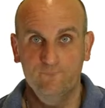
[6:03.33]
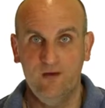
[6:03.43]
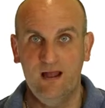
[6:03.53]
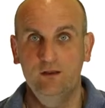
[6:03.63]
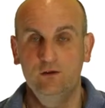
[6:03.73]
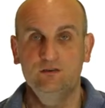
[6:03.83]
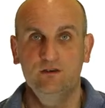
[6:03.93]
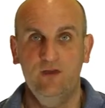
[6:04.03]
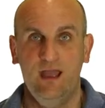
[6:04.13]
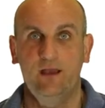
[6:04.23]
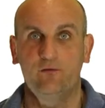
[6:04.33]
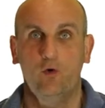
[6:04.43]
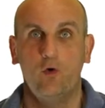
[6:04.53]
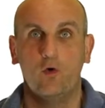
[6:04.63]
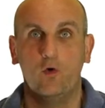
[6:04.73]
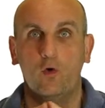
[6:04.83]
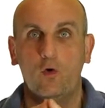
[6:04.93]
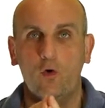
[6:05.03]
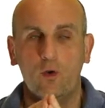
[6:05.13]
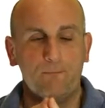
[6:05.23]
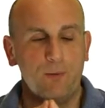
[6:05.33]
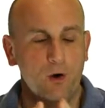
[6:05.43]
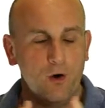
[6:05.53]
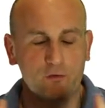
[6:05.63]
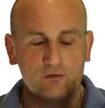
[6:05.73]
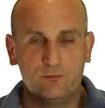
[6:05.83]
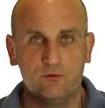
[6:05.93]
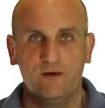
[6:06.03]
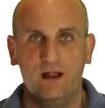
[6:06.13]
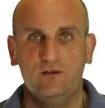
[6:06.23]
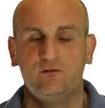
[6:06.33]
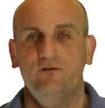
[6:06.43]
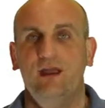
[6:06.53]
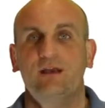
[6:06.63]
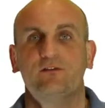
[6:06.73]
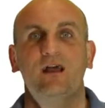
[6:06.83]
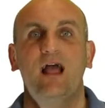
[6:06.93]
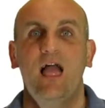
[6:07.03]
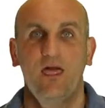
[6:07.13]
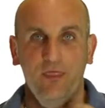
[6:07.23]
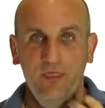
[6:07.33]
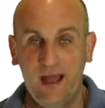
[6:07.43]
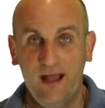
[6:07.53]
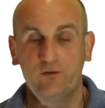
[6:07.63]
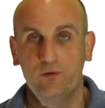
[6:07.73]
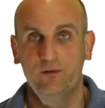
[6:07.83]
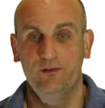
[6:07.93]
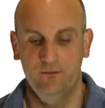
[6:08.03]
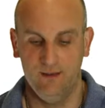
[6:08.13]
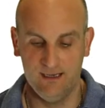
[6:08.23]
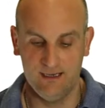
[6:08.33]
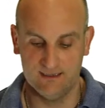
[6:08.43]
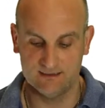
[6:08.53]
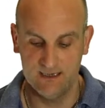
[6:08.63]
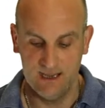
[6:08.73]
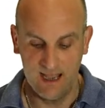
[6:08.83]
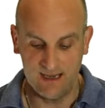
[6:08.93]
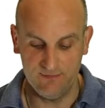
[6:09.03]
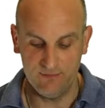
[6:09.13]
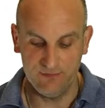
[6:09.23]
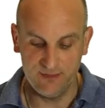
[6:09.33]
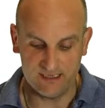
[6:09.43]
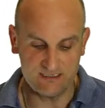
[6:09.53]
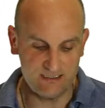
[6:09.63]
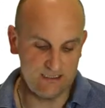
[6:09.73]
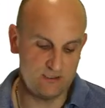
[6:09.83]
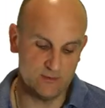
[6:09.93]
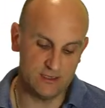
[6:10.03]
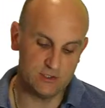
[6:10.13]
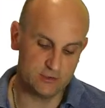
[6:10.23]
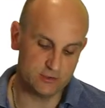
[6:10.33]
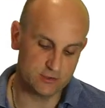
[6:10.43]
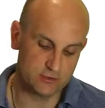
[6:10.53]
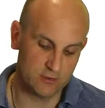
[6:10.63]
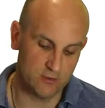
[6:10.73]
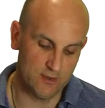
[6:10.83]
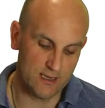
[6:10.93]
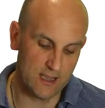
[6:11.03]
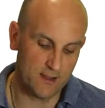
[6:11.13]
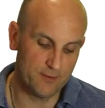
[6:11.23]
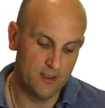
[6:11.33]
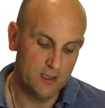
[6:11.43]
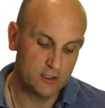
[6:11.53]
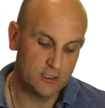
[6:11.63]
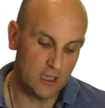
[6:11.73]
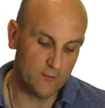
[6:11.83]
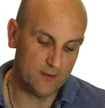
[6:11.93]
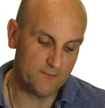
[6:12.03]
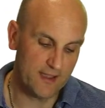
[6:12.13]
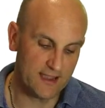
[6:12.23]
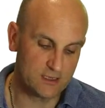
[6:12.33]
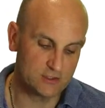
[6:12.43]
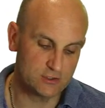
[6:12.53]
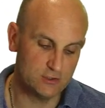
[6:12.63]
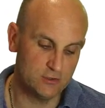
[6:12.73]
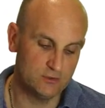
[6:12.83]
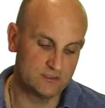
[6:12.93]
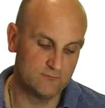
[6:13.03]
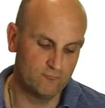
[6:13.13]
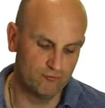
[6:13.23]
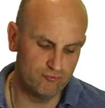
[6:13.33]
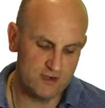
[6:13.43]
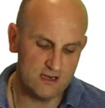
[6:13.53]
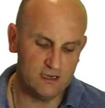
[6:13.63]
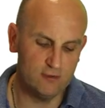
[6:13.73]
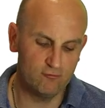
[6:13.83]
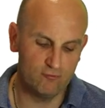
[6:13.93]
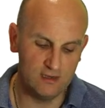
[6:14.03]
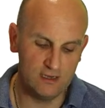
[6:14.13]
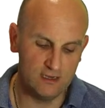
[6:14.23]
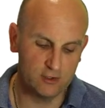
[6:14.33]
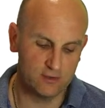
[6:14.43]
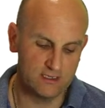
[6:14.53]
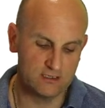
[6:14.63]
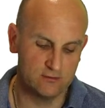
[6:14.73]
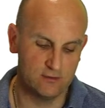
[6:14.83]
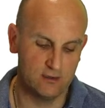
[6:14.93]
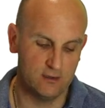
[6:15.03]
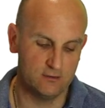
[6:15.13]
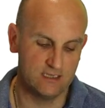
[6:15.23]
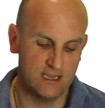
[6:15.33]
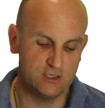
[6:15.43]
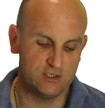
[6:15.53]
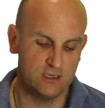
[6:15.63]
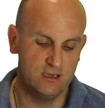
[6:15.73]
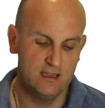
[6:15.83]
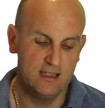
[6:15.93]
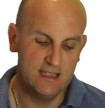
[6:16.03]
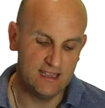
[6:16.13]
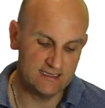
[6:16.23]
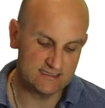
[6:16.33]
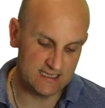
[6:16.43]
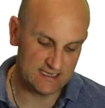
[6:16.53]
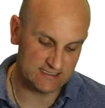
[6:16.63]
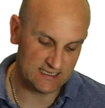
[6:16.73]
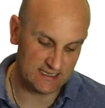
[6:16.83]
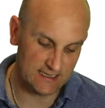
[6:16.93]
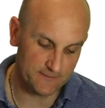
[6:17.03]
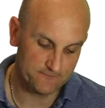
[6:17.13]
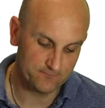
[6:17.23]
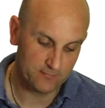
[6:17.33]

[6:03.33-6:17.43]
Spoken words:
values of x, or all possible values of x, that's what the domain is. And in this situation, scrolling up, going back to some really, really critical notation is this here.